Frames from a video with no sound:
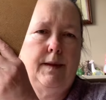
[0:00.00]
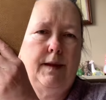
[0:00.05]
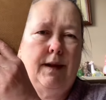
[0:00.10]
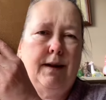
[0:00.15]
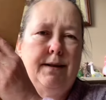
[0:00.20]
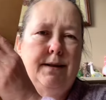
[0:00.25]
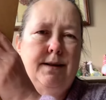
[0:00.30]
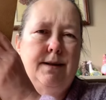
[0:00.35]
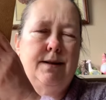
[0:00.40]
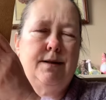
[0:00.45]

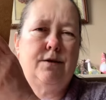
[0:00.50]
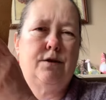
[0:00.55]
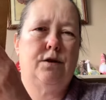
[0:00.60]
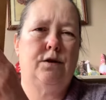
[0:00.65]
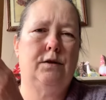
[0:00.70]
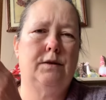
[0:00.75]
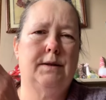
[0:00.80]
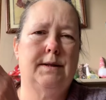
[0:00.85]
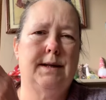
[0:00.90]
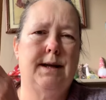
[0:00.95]
This is
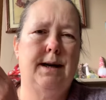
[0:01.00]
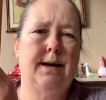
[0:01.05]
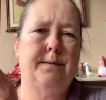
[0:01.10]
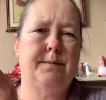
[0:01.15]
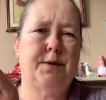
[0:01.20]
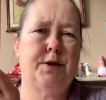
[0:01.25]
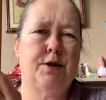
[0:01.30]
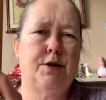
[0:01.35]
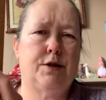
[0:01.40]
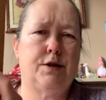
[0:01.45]
called Time
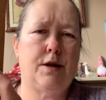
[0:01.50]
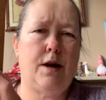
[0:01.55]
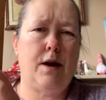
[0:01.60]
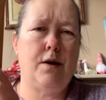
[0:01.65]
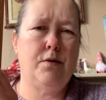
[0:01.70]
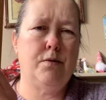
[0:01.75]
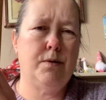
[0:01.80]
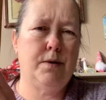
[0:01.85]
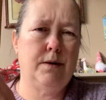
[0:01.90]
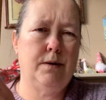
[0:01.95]
to
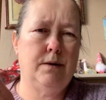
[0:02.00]
Sew